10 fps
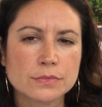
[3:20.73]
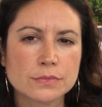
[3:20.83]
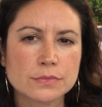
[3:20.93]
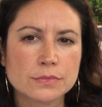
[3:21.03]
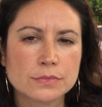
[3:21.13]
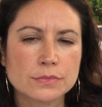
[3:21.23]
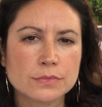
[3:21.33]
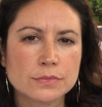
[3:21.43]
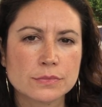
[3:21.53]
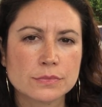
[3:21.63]

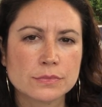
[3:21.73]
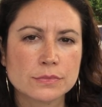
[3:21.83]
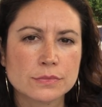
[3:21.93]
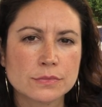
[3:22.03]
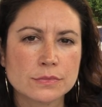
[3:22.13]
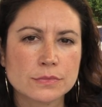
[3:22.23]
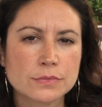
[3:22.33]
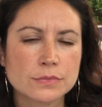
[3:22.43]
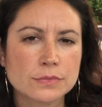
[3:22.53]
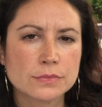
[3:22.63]

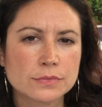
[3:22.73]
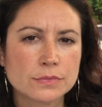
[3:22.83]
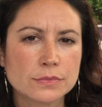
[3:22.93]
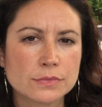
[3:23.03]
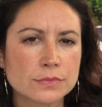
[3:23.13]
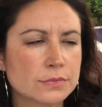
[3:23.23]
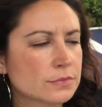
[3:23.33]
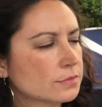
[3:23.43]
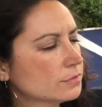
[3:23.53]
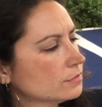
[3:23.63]

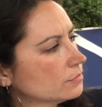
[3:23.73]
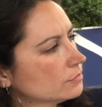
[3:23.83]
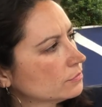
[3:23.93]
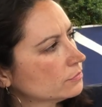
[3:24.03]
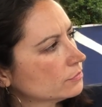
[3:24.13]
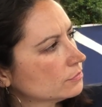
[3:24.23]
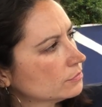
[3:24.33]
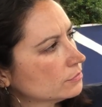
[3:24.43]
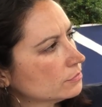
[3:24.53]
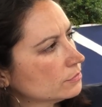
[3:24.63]

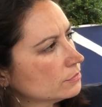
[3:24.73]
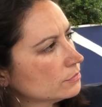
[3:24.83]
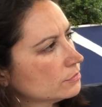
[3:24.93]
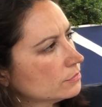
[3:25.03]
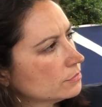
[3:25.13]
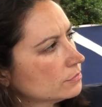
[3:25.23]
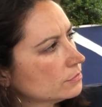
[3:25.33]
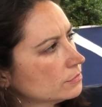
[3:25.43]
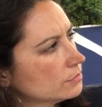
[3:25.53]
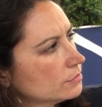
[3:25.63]

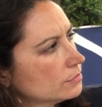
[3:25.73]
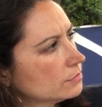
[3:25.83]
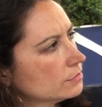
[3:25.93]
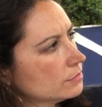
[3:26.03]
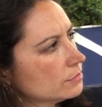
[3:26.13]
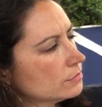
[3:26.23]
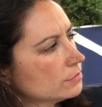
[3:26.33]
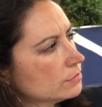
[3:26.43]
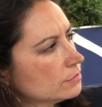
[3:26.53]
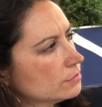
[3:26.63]

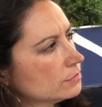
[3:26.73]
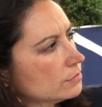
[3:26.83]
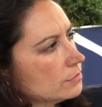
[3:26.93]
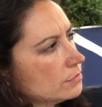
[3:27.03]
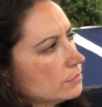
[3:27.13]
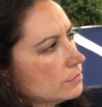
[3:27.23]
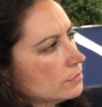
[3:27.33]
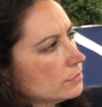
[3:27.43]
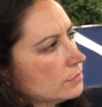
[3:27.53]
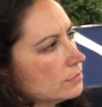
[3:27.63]

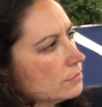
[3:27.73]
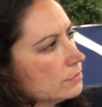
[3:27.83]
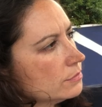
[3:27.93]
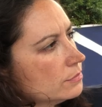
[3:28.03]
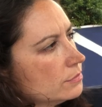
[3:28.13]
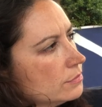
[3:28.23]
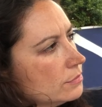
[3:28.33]
[no speech]